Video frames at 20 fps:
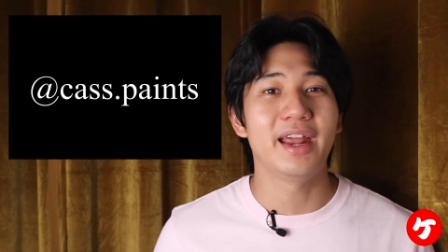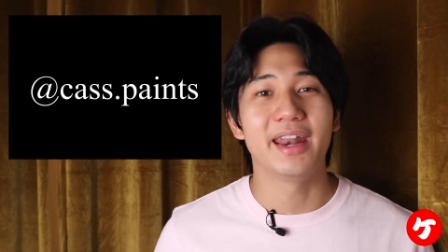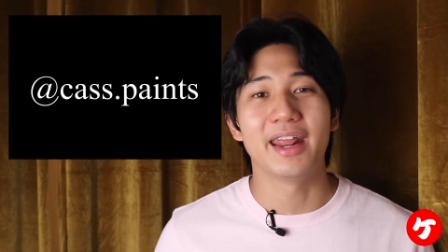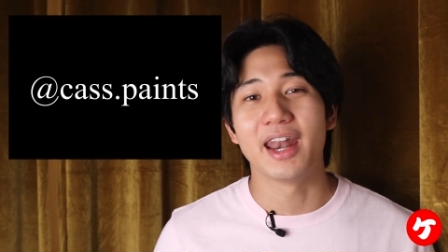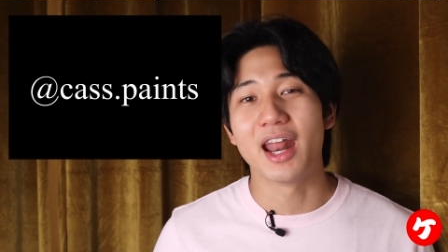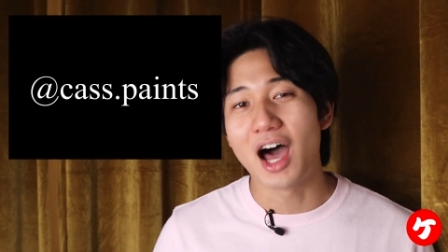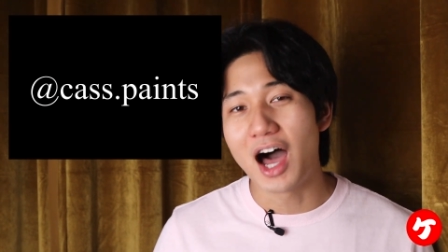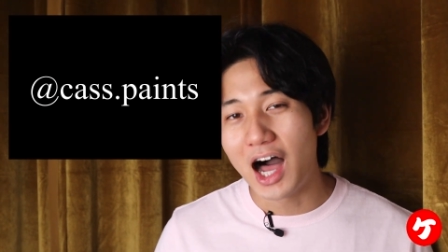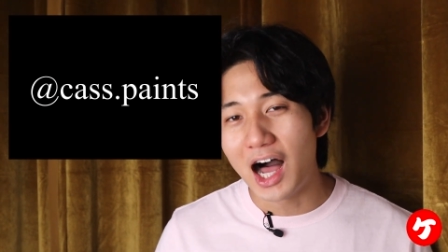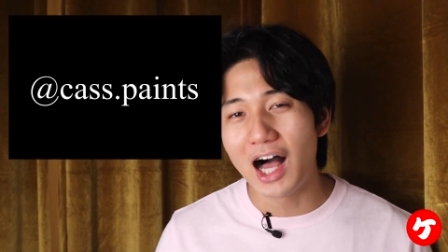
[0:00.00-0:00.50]
and
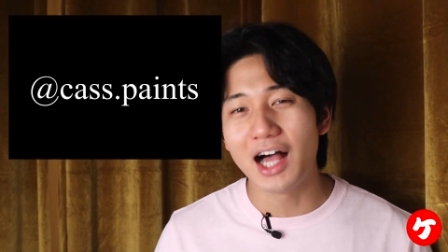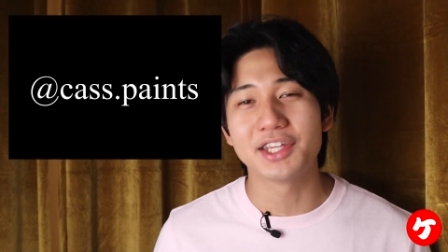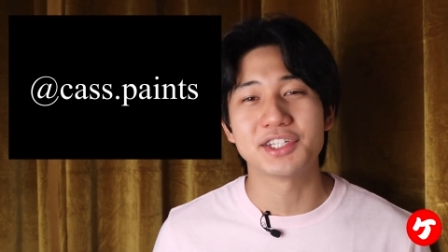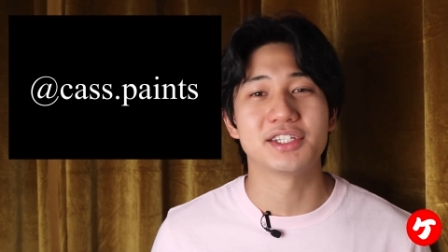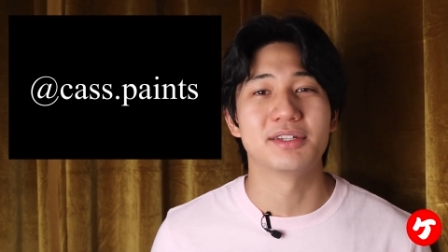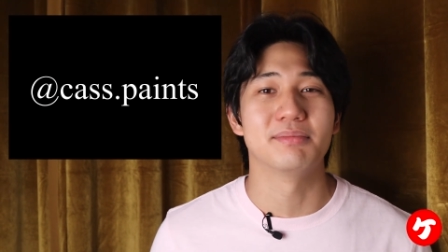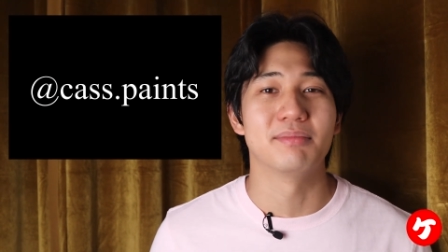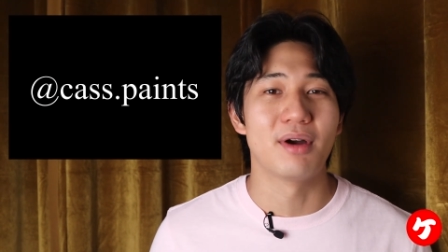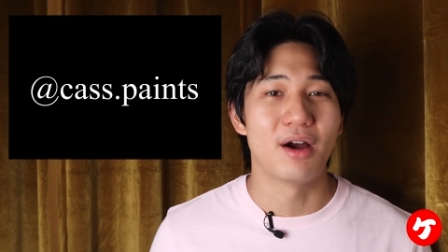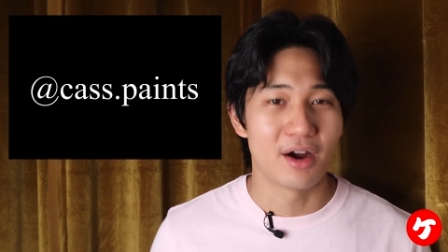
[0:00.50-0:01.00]
an
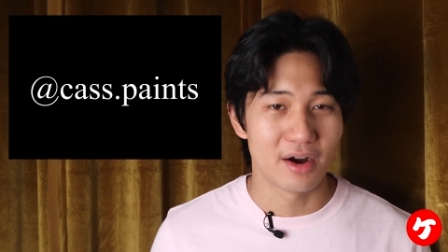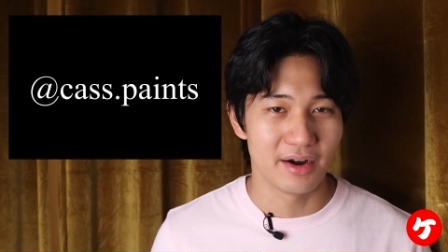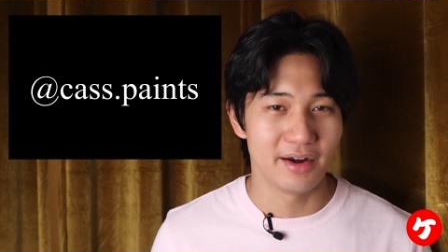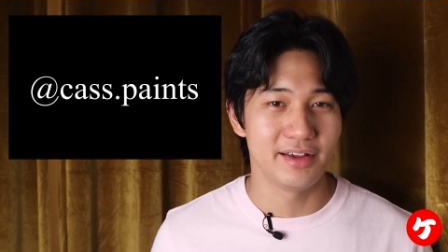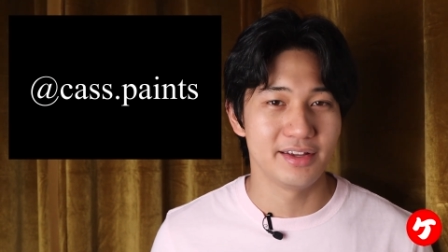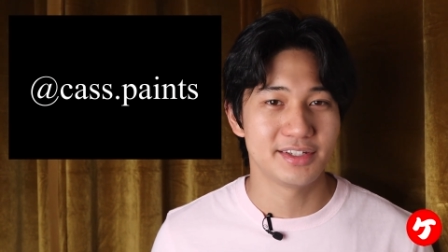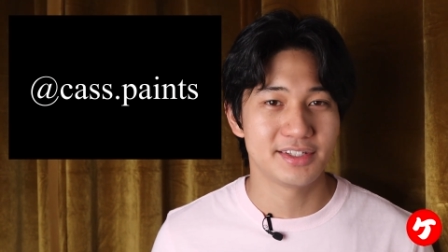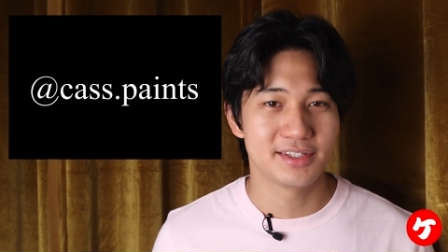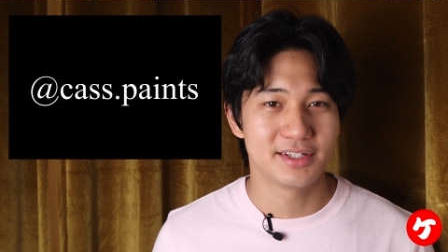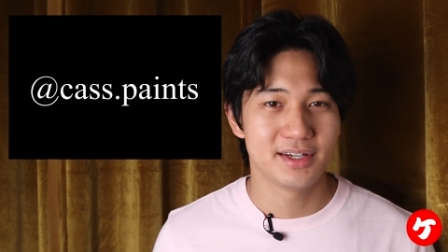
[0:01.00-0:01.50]
awesome
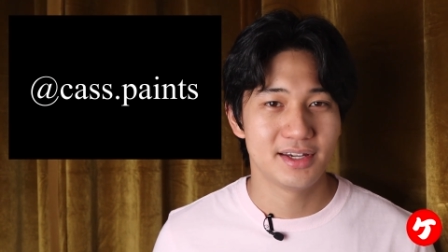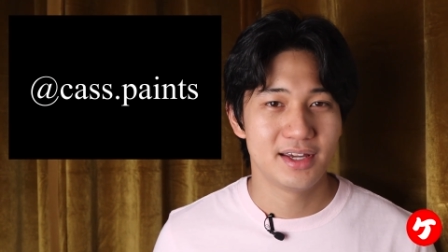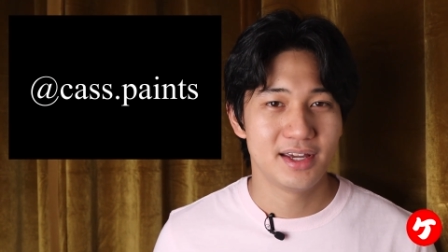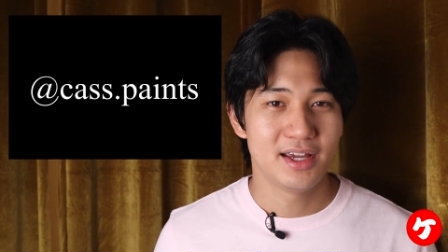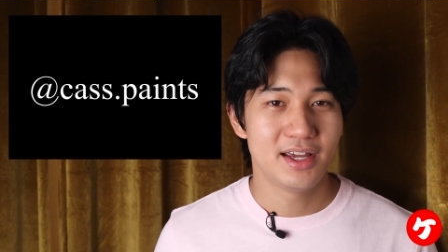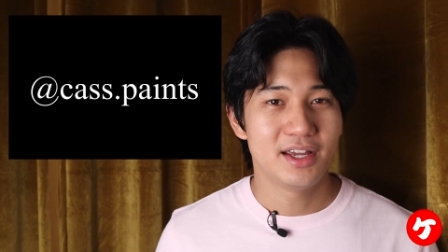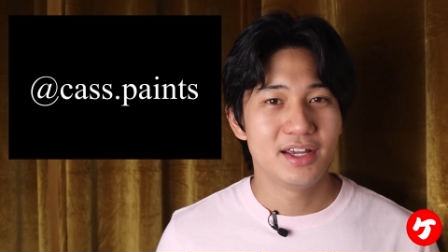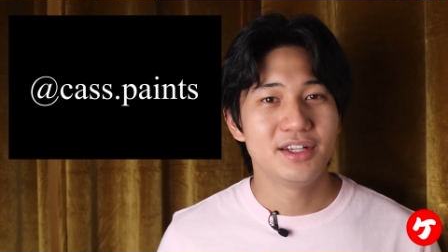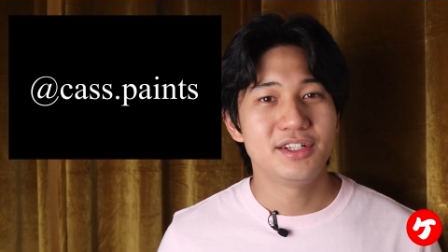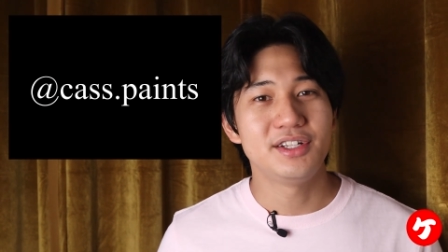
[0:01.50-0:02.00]
artist.
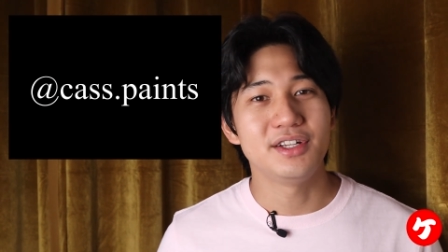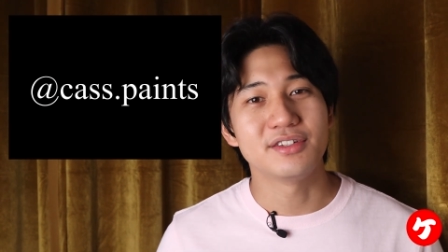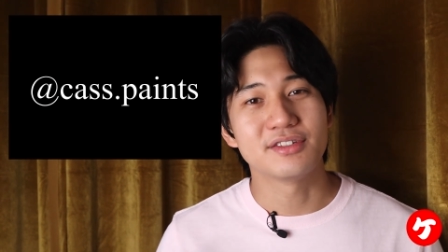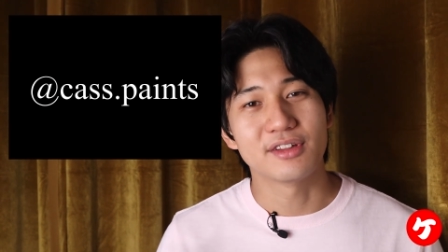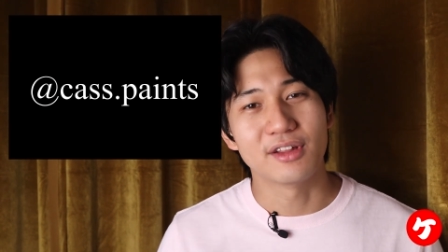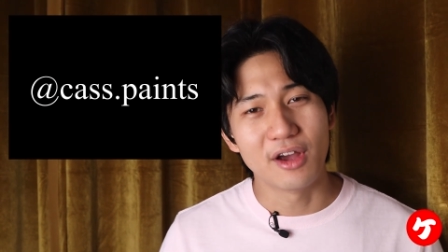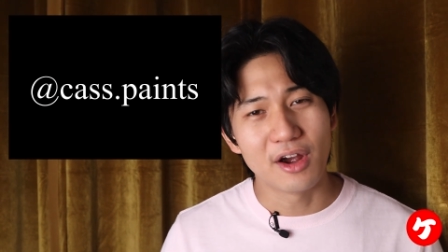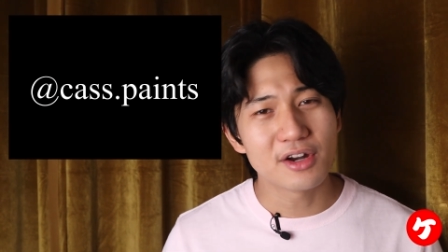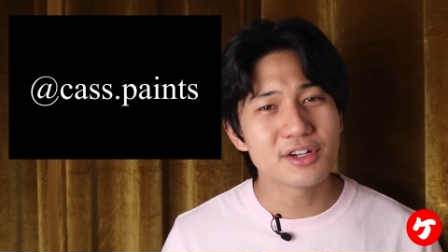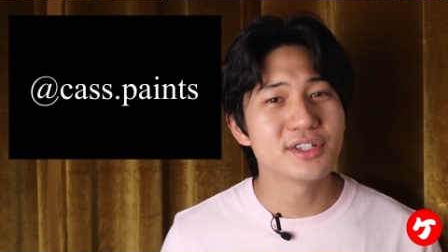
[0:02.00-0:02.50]

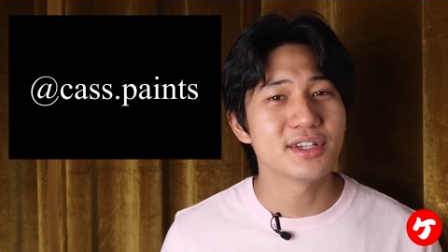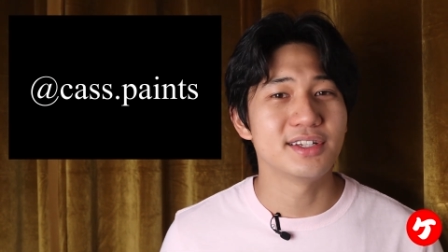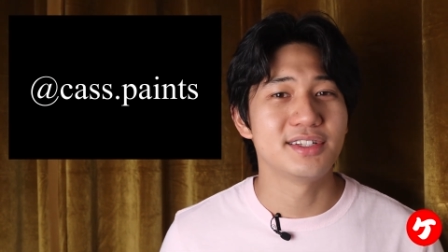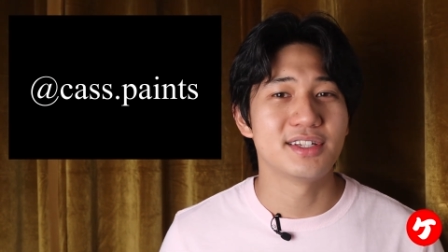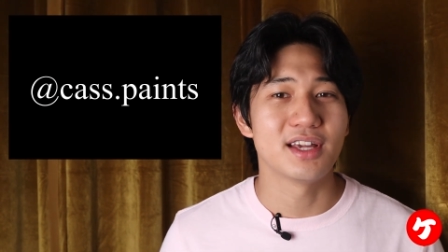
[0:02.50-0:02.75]
She's largely